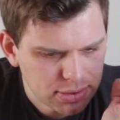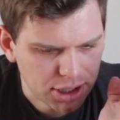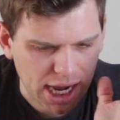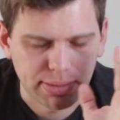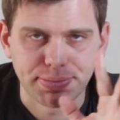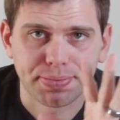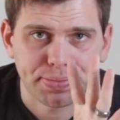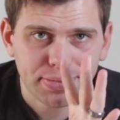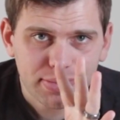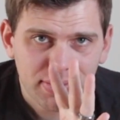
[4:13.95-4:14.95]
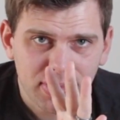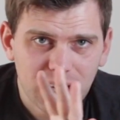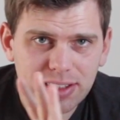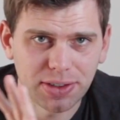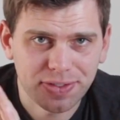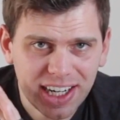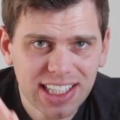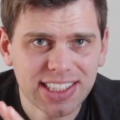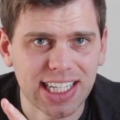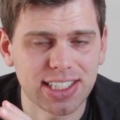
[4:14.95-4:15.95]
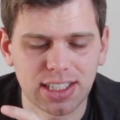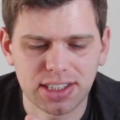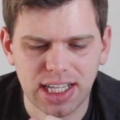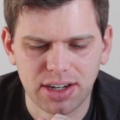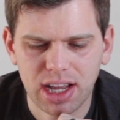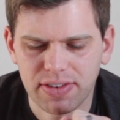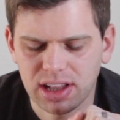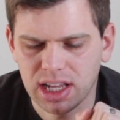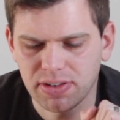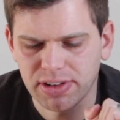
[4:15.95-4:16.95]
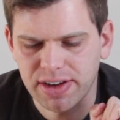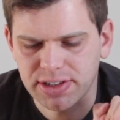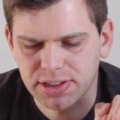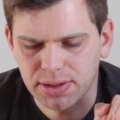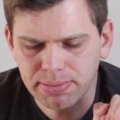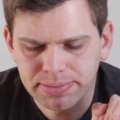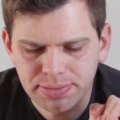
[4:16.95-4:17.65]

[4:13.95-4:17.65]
Okay. So fairly tasteless. They don't have a lot of flavor to them.